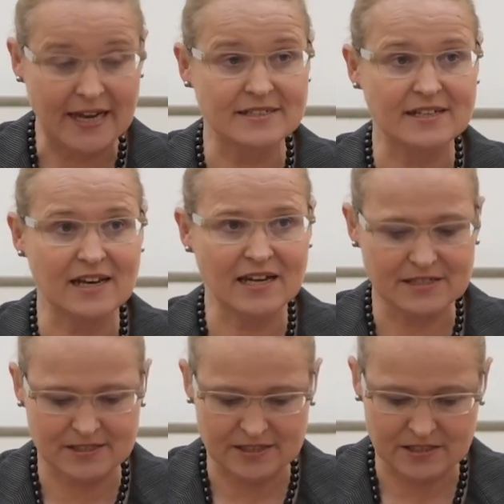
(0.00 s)
and
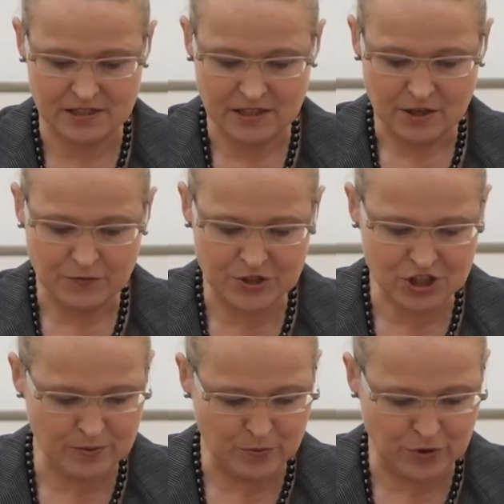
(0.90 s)
alliances
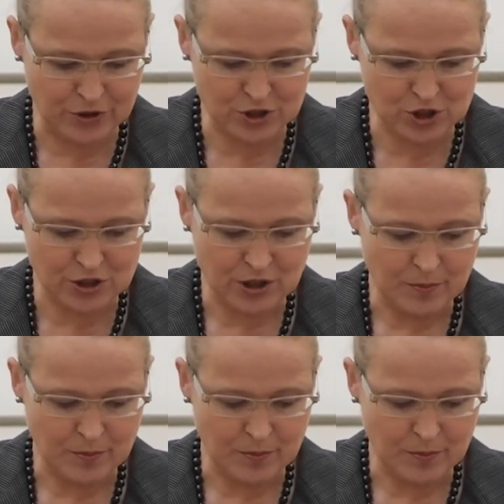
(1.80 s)
which emerged